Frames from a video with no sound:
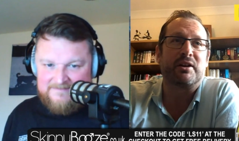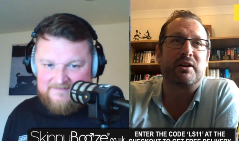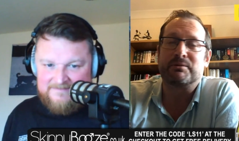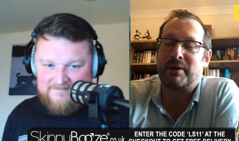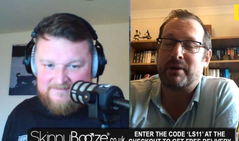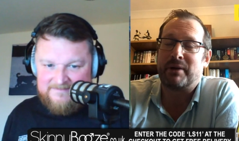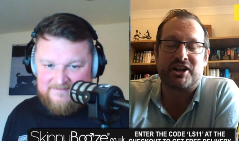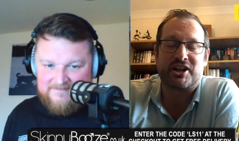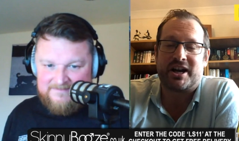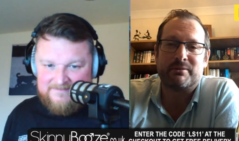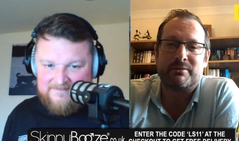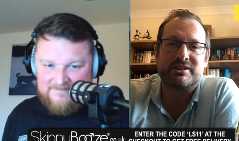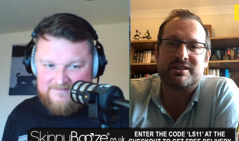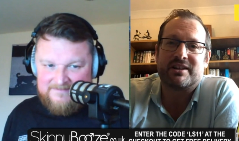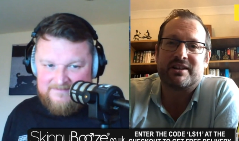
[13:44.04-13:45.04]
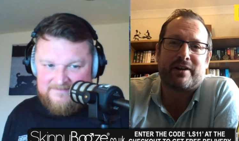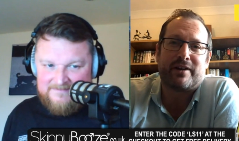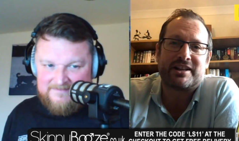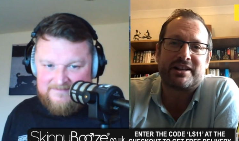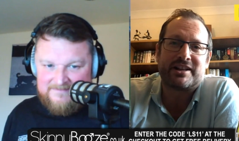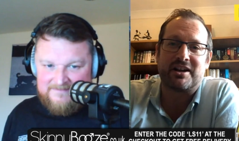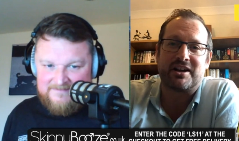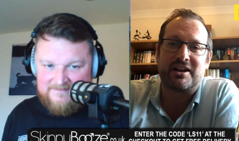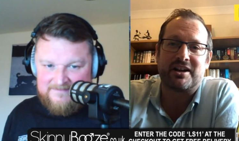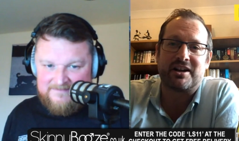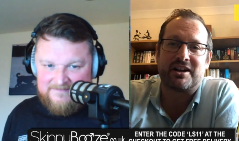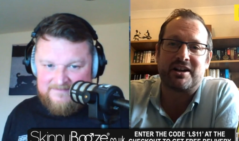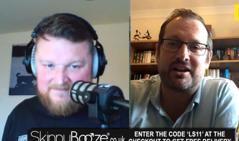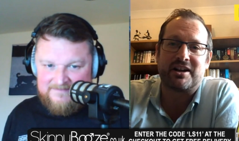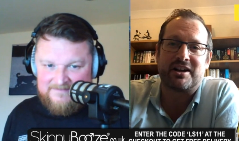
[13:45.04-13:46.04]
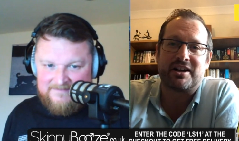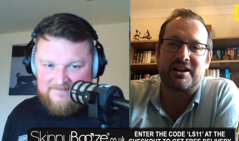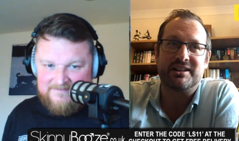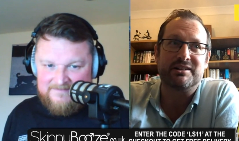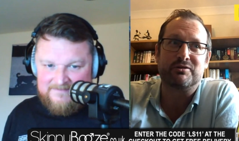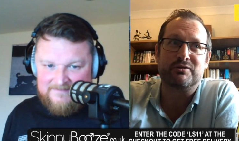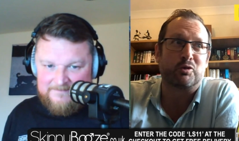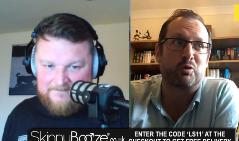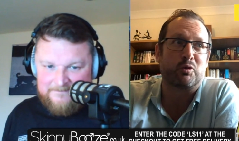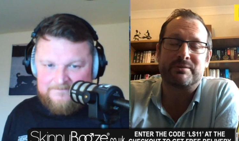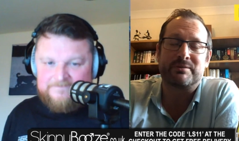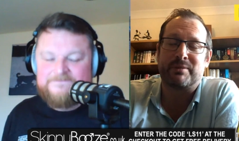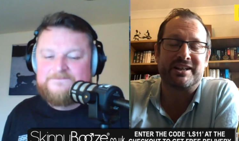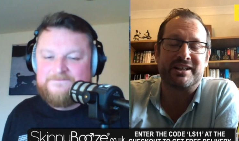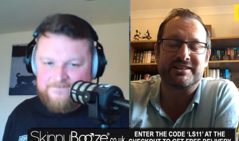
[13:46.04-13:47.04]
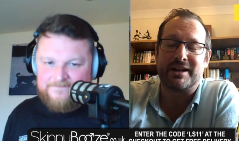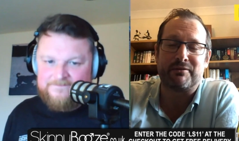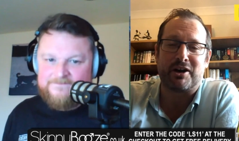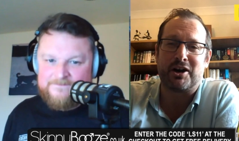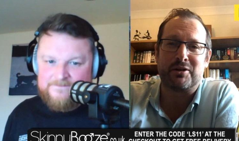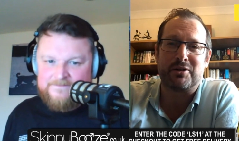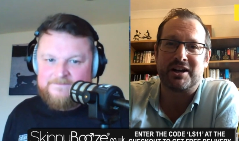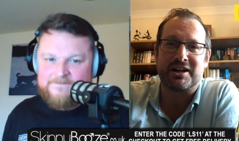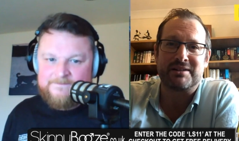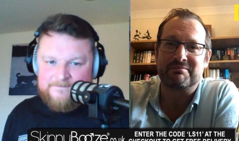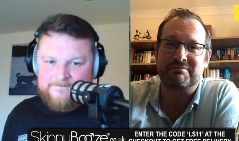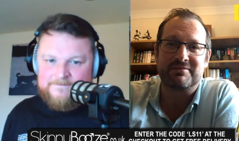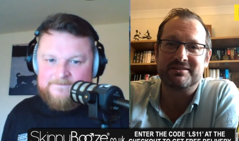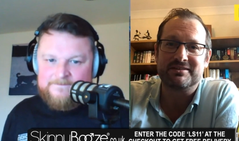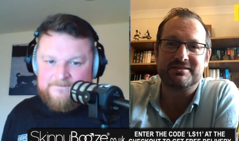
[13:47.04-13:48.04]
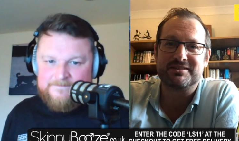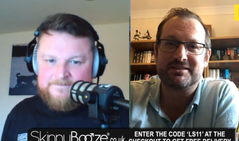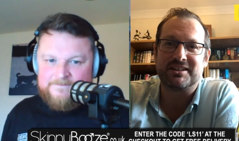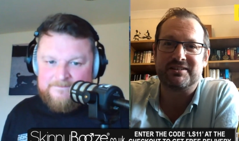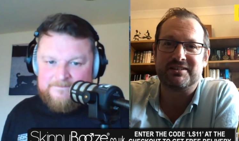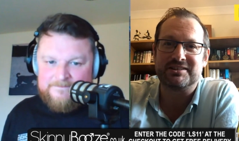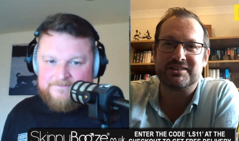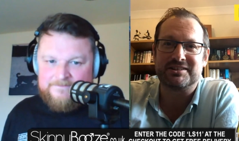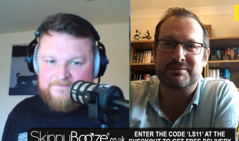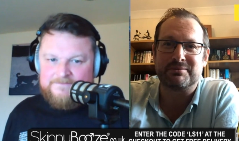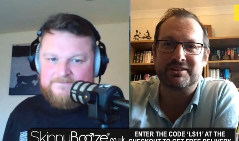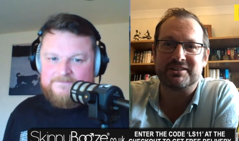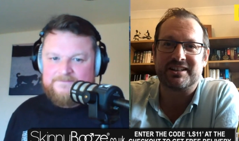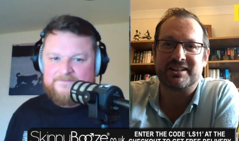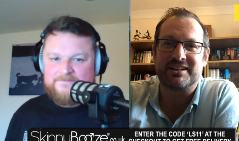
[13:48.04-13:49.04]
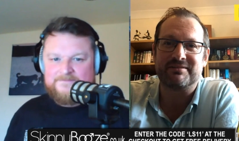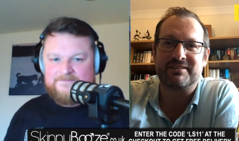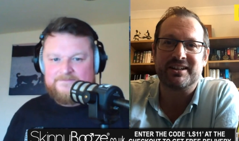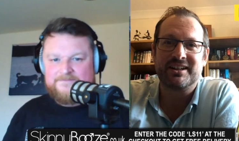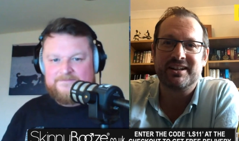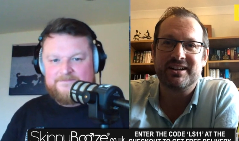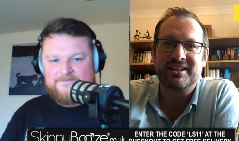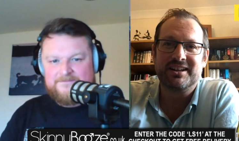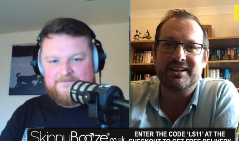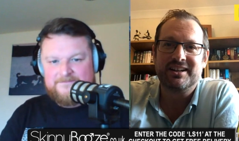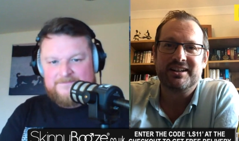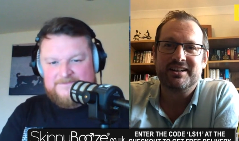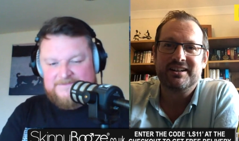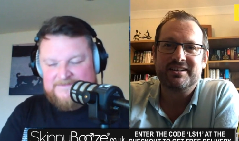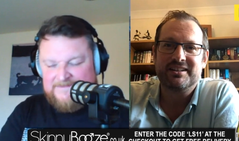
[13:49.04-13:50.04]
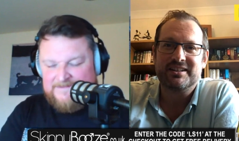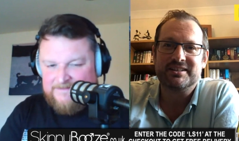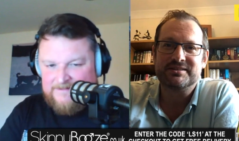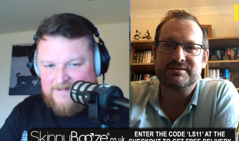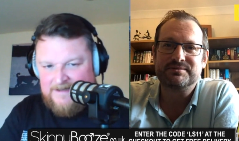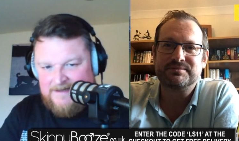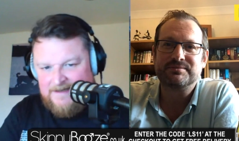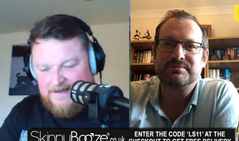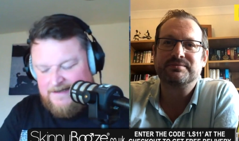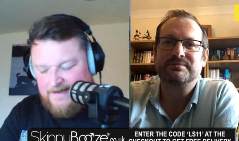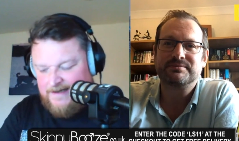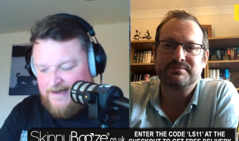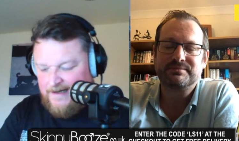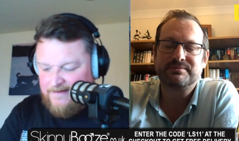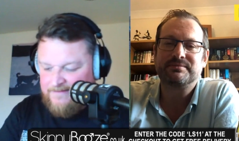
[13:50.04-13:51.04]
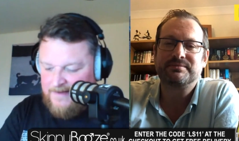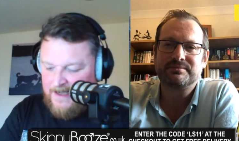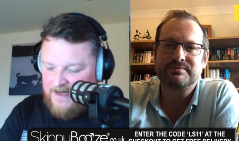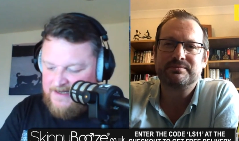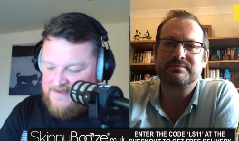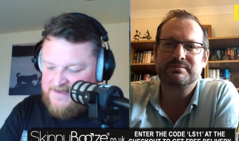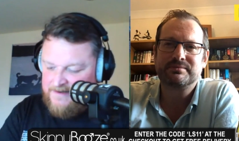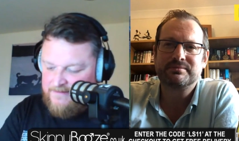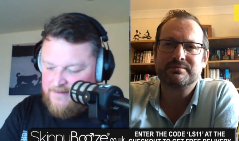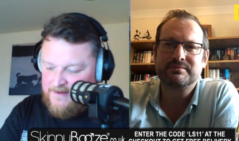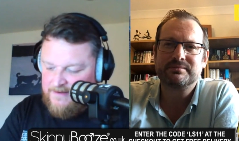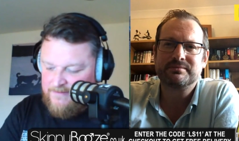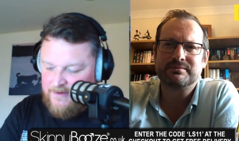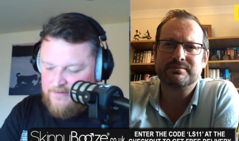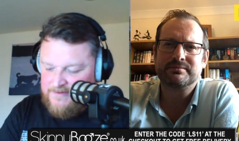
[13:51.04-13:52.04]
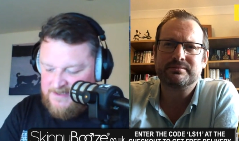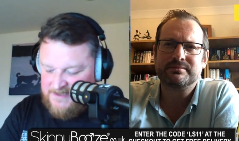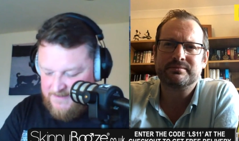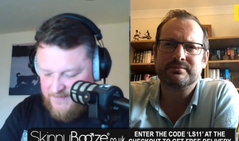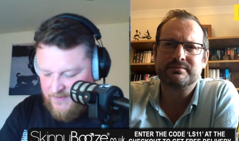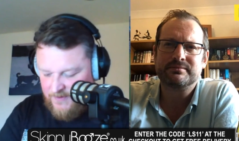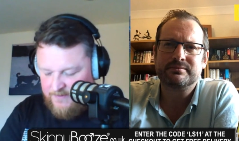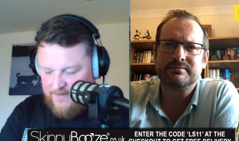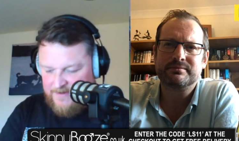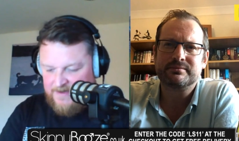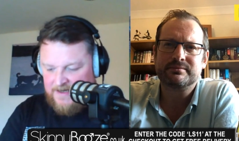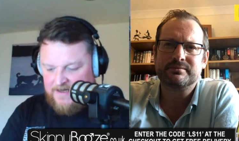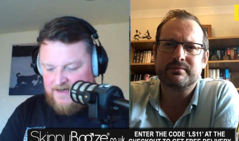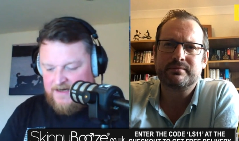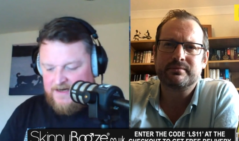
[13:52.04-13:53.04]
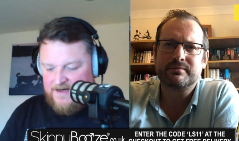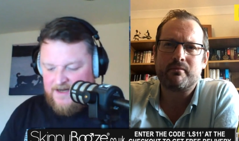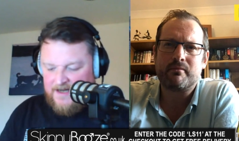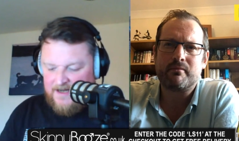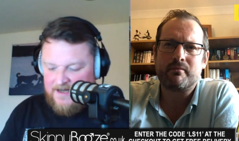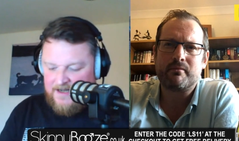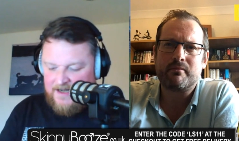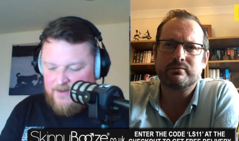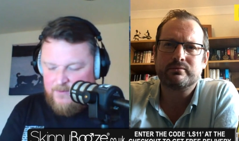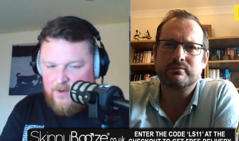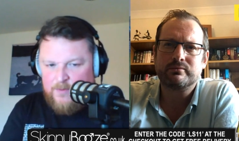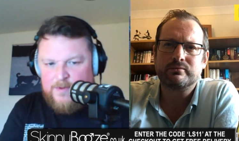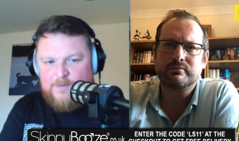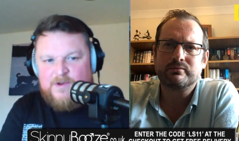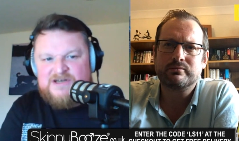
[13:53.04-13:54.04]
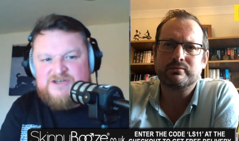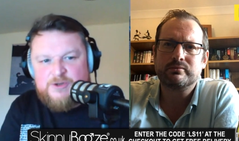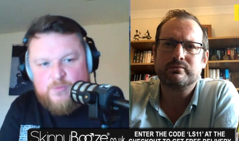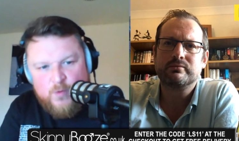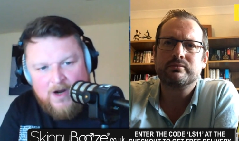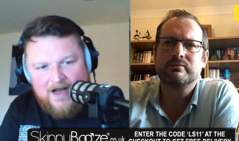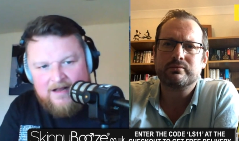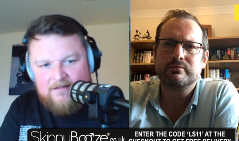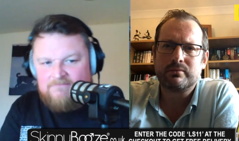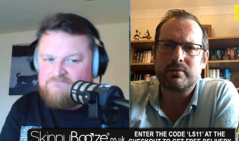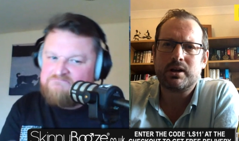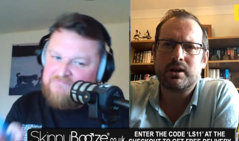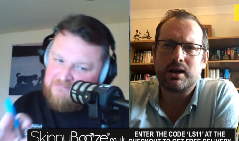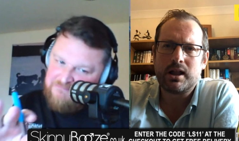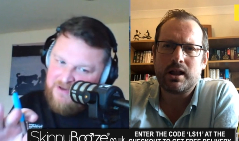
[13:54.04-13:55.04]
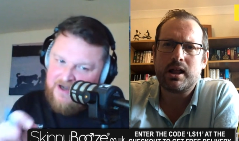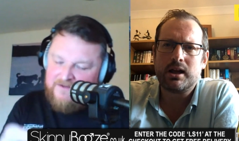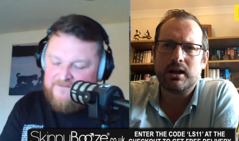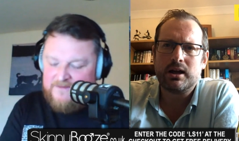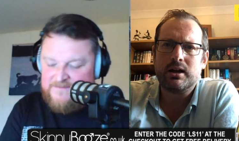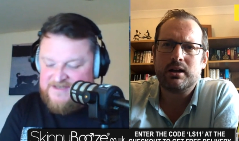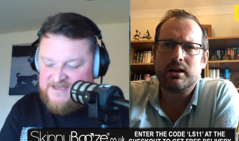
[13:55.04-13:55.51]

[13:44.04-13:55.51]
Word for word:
Speaker 1: the only big shame is that the fans can't be there to see Crawley's biggest ever home game. So it's as simple as that.
Speaker 2: Yeah, yeah, that is the the real disappointment. Uh, and uh, uh, well, we wish you well. Apart from